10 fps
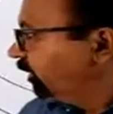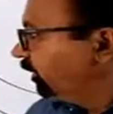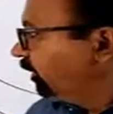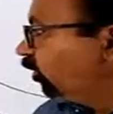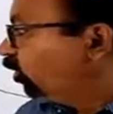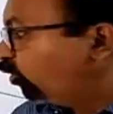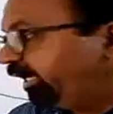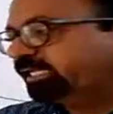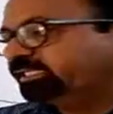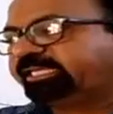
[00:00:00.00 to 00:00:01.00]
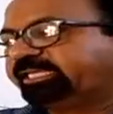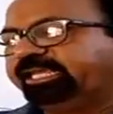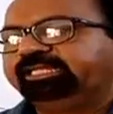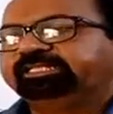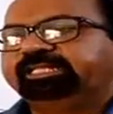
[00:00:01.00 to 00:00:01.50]
We can see
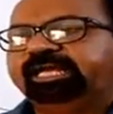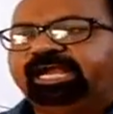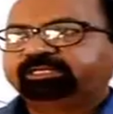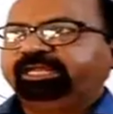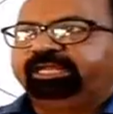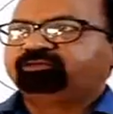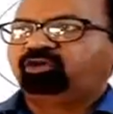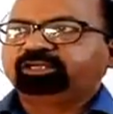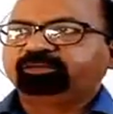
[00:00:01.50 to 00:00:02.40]
that it occupies